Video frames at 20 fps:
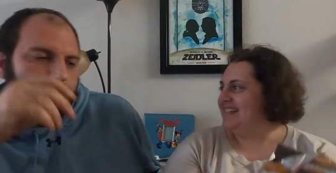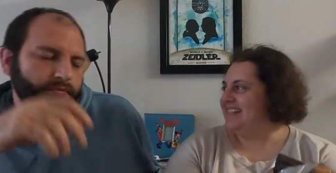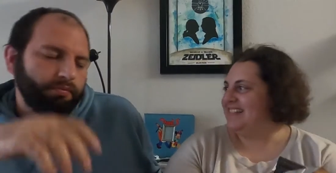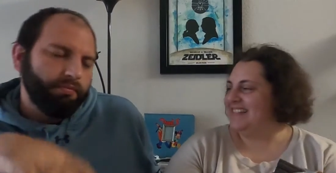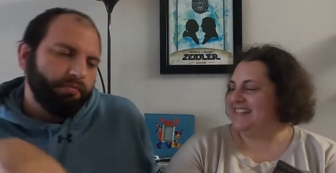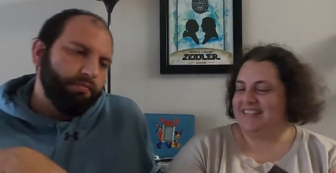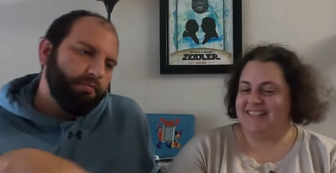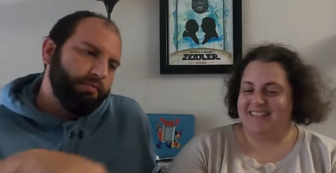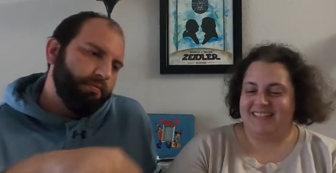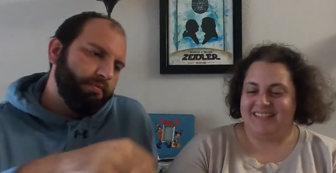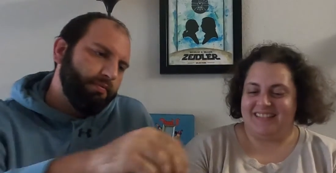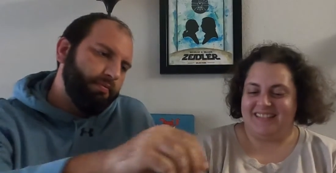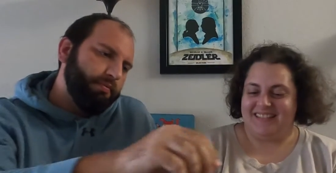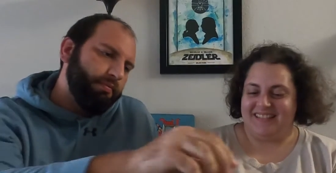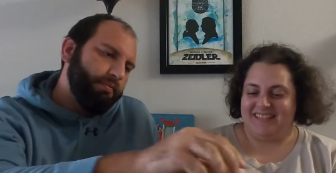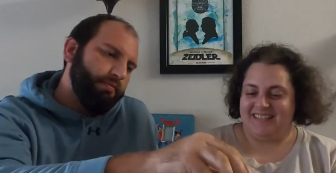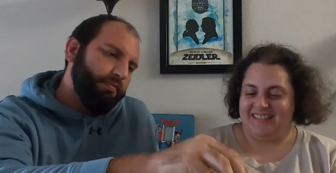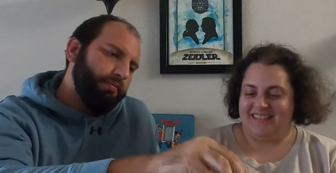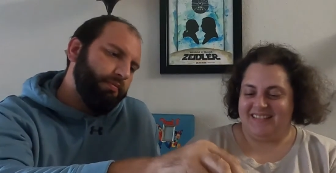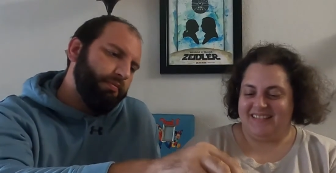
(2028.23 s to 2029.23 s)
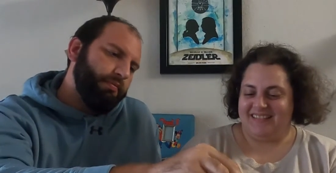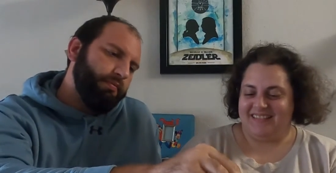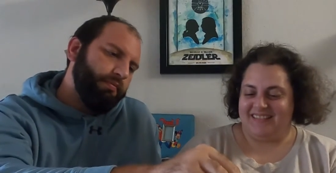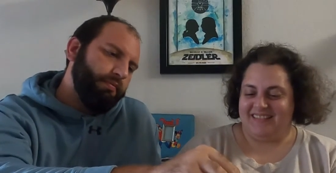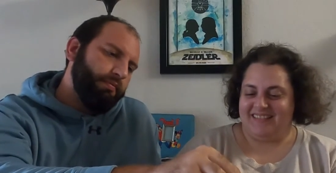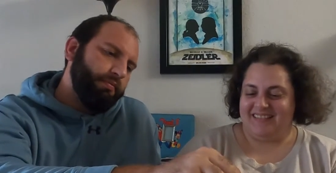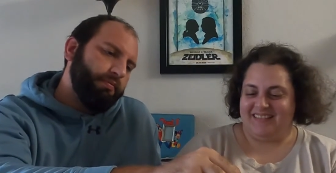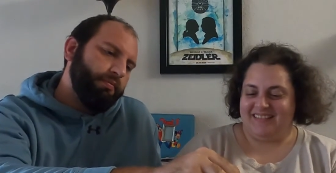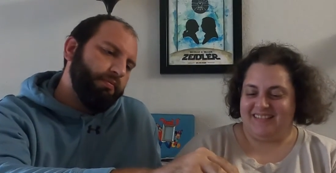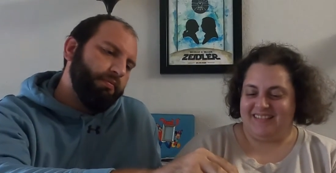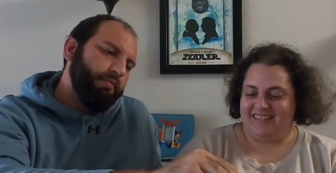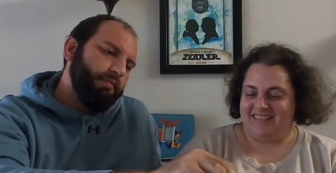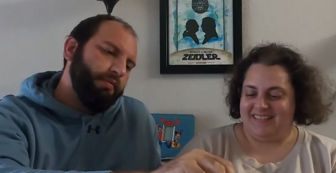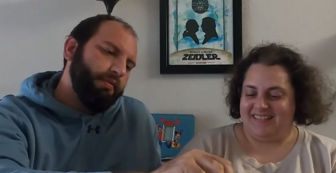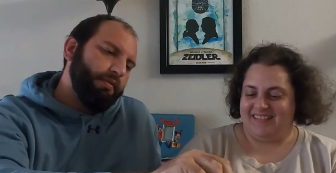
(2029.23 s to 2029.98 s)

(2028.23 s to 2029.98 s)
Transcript: (no one is talking)